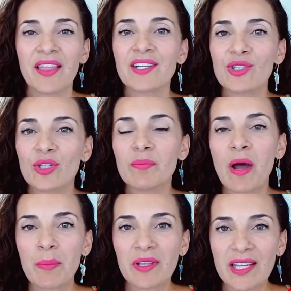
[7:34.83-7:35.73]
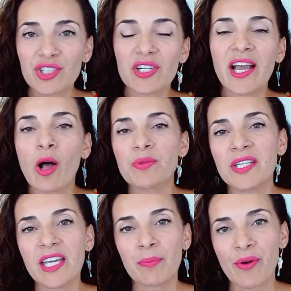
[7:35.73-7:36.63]
That student population helps to
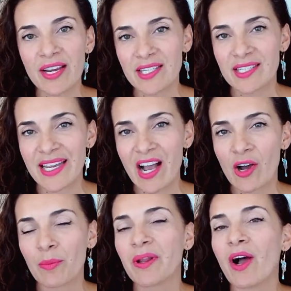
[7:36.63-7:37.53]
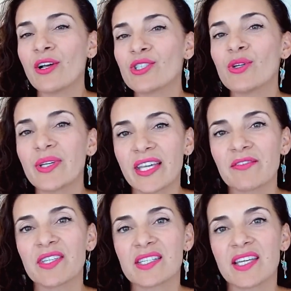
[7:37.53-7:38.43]
keep prices down, but also gives
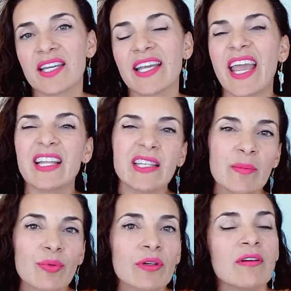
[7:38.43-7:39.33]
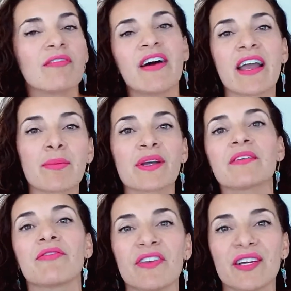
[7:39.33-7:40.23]
the city a liberal, vibrant
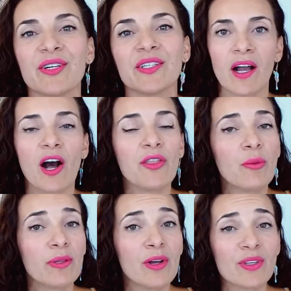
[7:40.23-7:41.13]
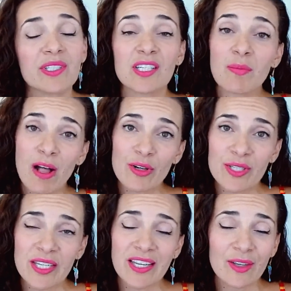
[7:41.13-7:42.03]
feel. Although Bologna is a smaller
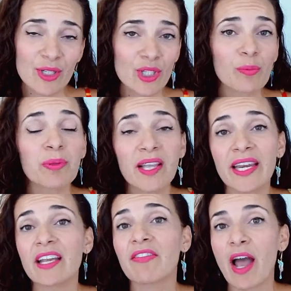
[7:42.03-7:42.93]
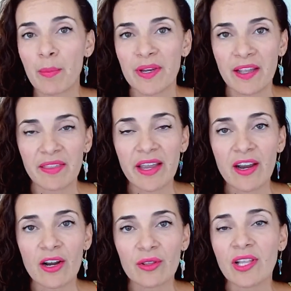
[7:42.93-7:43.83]
city, there's still plenty of happening
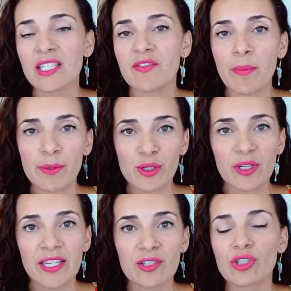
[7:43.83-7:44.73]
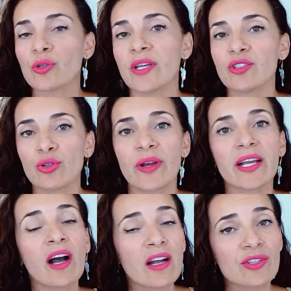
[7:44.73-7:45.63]
there, lots of opportunities to enjoy
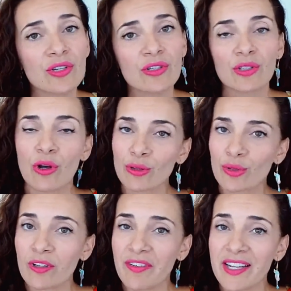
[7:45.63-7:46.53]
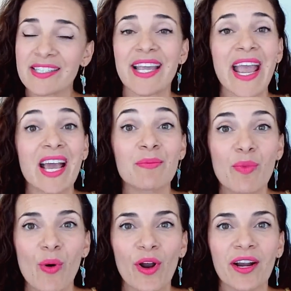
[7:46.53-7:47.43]
concerts, cultural events, and
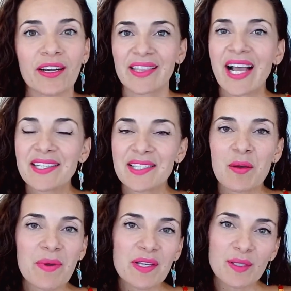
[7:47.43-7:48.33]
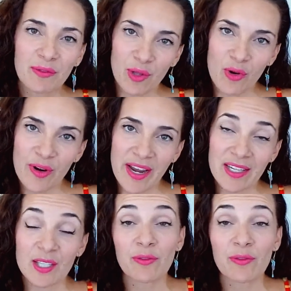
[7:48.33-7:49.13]
more. Last up is Florence.